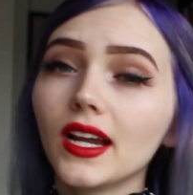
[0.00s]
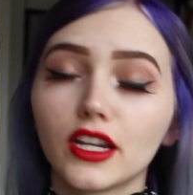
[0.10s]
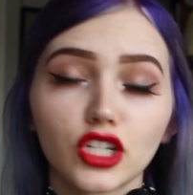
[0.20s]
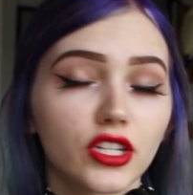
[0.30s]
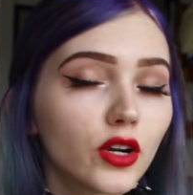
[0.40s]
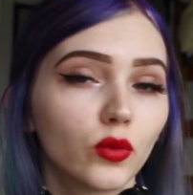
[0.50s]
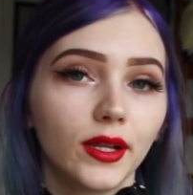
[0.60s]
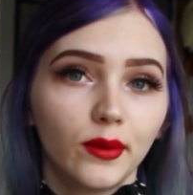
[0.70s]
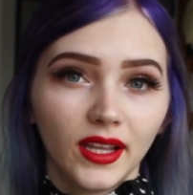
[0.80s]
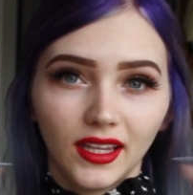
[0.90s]
And it's just like a
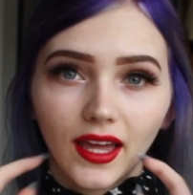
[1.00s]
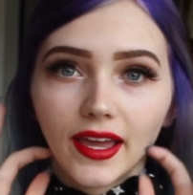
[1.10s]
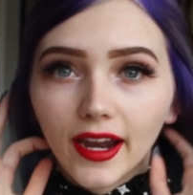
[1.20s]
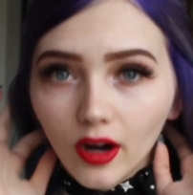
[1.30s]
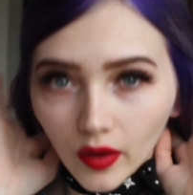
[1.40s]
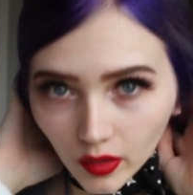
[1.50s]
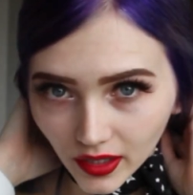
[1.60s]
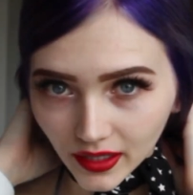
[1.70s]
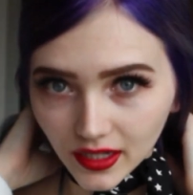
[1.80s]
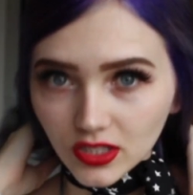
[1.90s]
really, really light hair oil
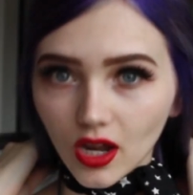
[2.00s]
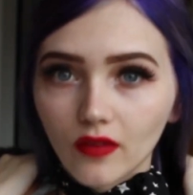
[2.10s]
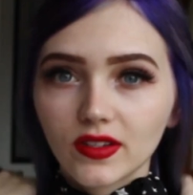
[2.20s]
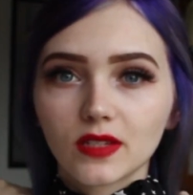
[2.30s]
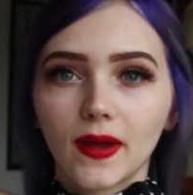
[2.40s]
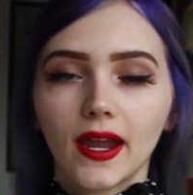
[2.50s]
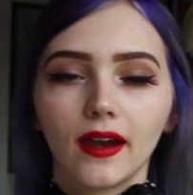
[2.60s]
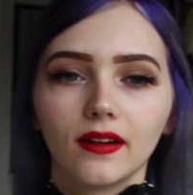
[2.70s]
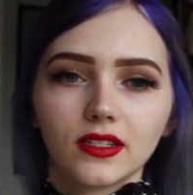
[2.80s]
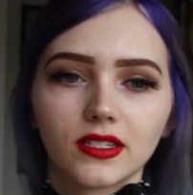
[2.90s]
that like softens my
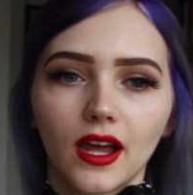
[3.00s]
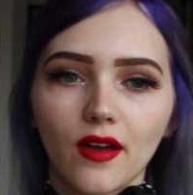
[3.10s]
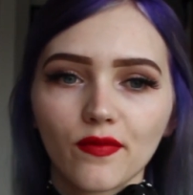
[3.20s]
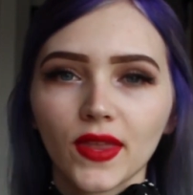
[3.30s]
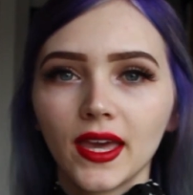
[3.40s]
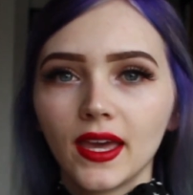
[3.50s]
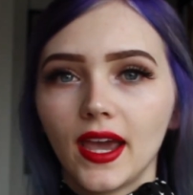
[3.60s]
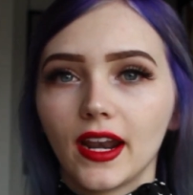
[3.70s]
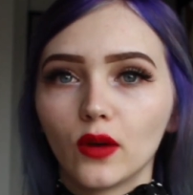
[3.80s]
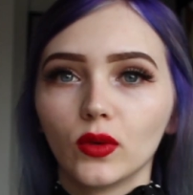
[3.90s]
hair and stuff,
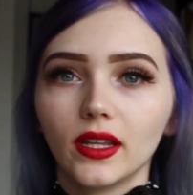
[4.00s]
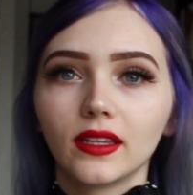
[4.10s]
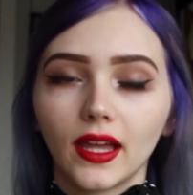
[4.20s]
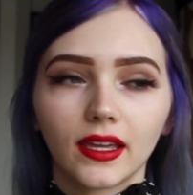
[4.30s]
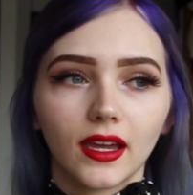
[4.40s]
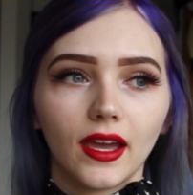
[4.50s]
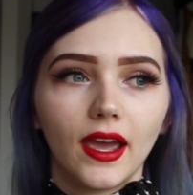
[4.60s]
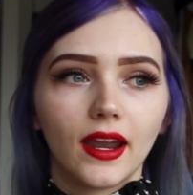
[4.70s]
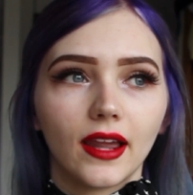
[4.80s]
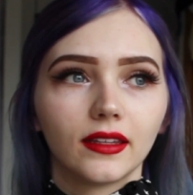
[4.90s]
and I really like
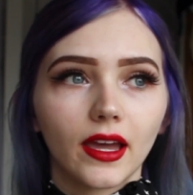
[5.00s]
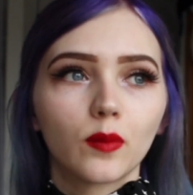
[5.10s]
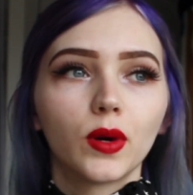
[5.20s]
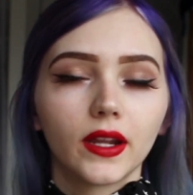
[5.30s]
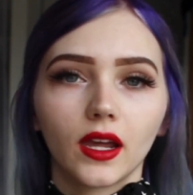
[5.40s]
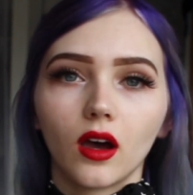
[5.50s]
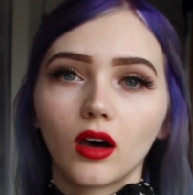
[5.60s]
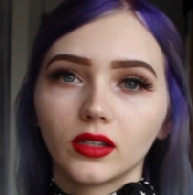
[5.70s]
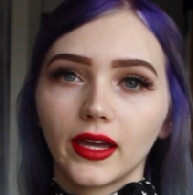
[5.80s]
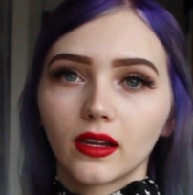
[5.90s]
it. And I like putting it
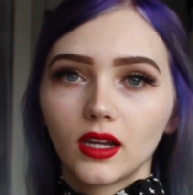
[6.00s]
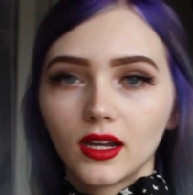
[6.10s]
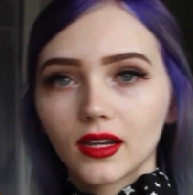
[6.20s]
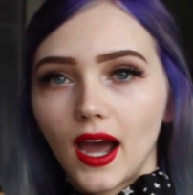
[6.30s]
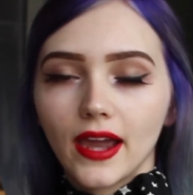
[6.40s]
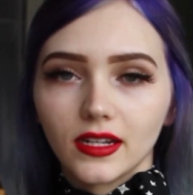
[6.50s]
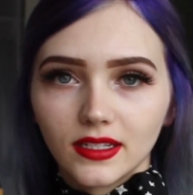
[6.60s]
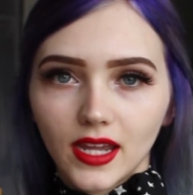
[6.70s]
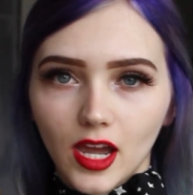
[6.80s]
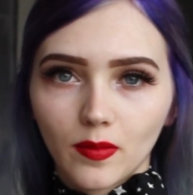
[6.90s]
on like kind
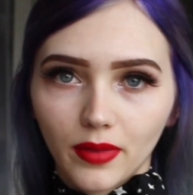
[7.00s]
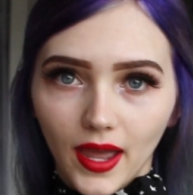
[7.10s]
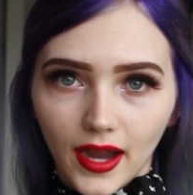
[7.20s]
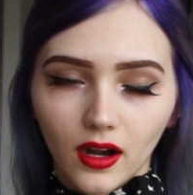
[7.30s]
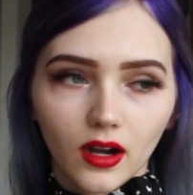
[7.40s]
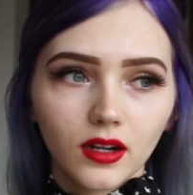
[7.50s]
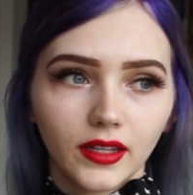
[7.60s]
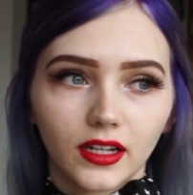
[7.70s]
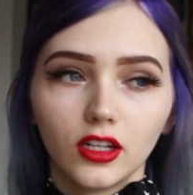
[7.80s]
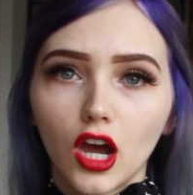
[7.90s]
of damp hair,
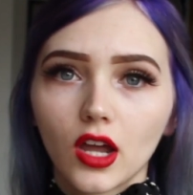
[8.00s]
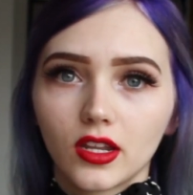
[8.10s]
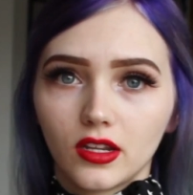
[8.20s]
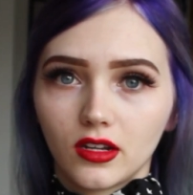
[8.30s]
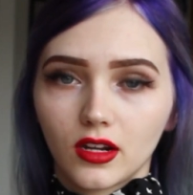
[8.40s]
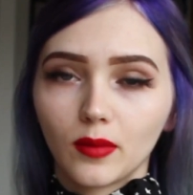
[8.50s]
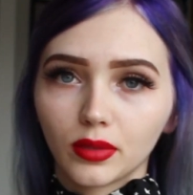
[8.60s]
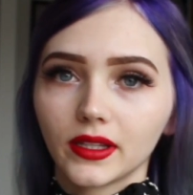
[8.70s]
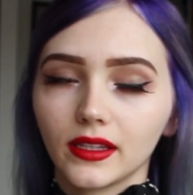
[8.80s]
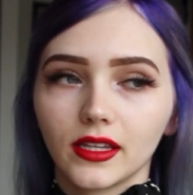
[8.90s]
like not
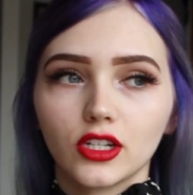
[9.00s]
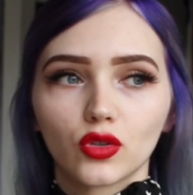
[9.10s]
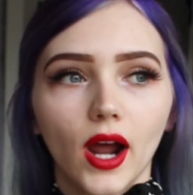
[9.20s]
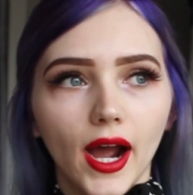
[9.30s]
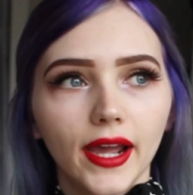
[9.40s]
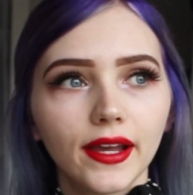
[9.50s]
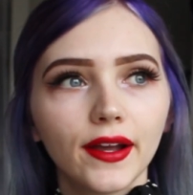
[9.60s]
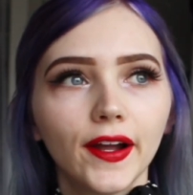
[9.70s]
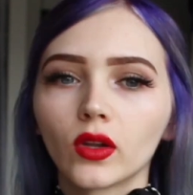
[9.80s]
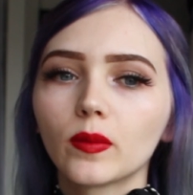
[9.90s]
completely dry.
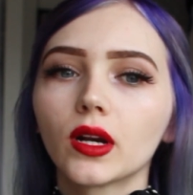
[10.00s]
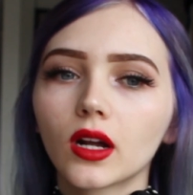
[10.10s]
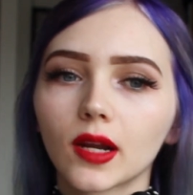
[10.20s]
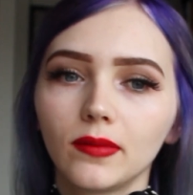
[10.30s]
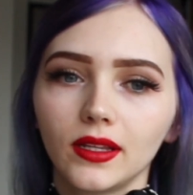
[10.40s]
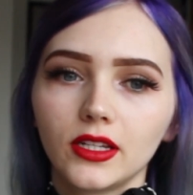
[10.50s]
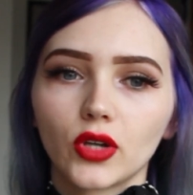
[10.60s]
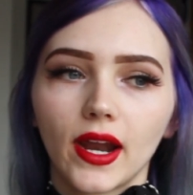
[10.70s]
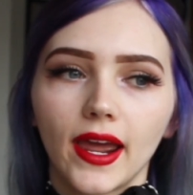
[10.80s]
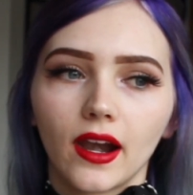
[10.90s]
I only put on completely
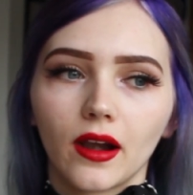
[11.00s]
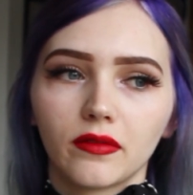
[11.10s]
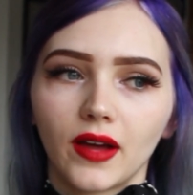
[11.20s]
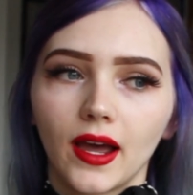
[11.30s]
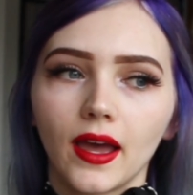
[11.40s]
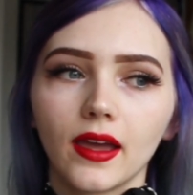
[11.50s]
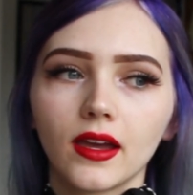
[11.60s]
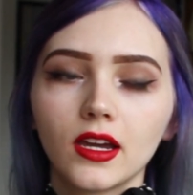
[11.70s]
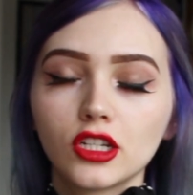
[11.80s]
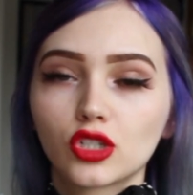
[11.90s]
dry hair if
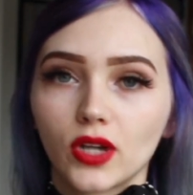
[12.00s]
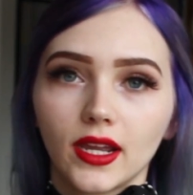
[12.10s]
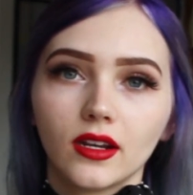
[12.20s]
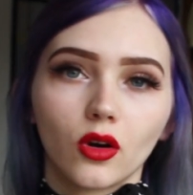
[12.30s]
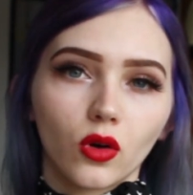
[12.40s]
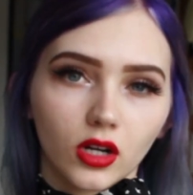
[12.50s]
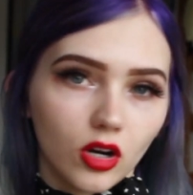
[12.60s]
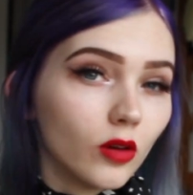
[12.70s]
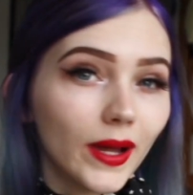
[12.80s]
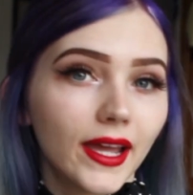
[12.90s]
I straighten or
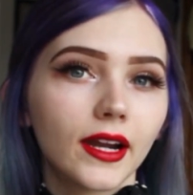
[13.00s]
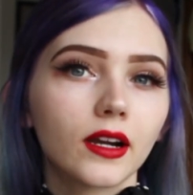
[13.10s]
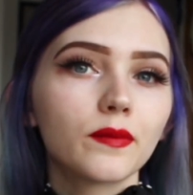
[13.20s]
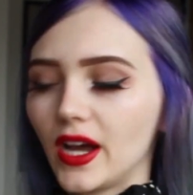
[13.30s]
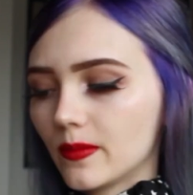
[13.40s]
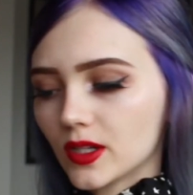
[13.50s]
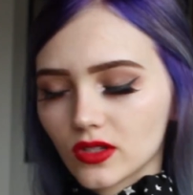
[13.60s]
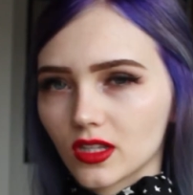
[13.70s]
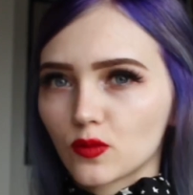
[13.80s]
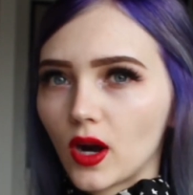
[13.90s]
curl my hair. I've been
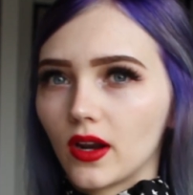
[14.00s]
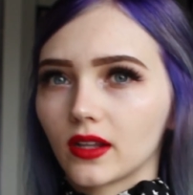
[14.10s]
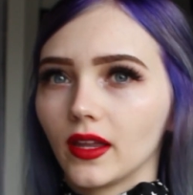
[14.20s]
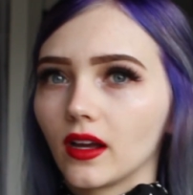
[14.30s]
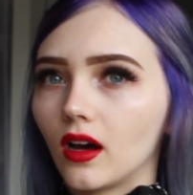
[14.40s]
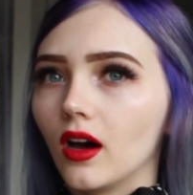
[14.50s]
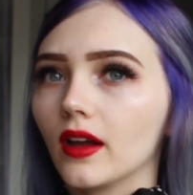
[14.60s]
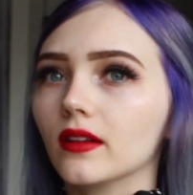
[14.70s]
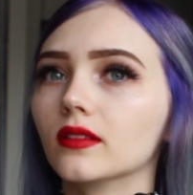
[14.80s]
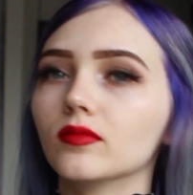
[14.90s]
using this product like
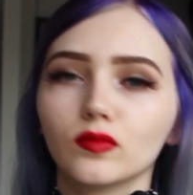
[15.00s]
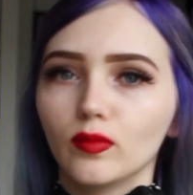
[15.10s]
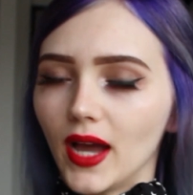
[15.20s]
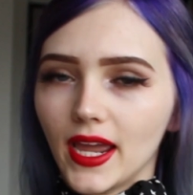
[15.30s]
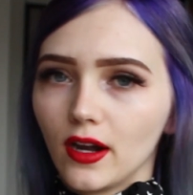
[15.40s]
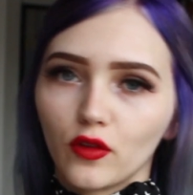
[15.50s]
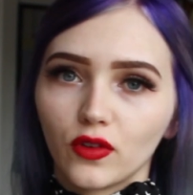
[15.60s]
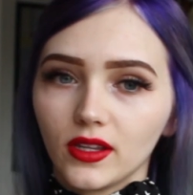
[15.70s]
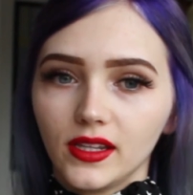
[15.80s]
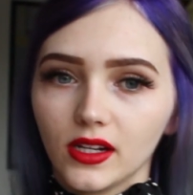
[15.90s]
on my hair
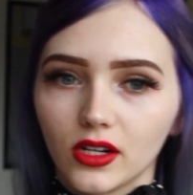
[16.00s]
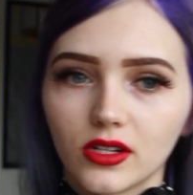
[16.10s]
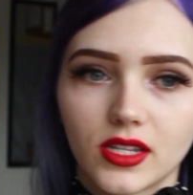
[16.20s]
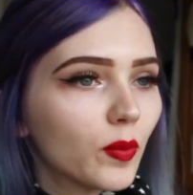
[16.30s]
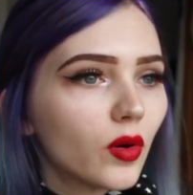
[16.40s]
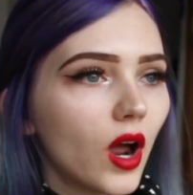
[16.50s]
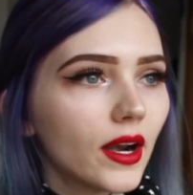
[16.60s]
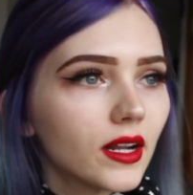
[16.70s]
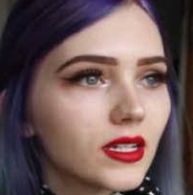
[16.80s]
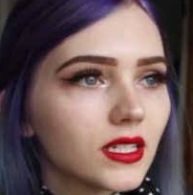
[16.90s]
for years. For
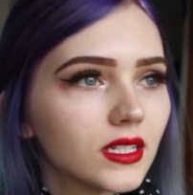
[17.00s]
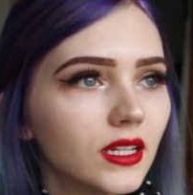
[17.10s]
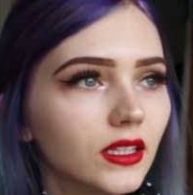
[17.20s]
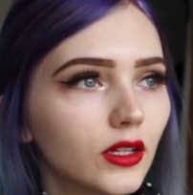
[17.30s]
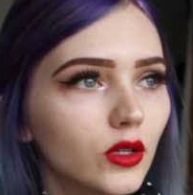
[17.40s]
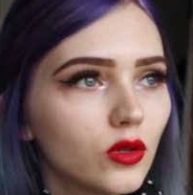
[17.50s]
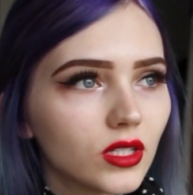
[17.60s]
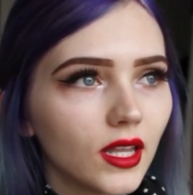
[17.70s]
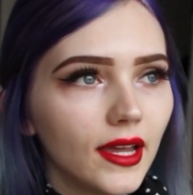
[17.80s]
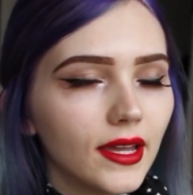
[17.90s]
products to
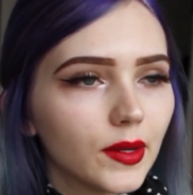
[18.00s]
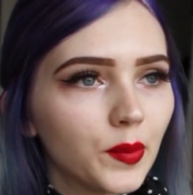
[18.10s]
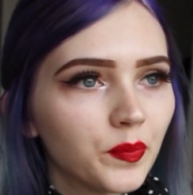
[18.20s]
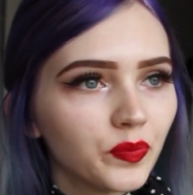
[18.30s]
use, like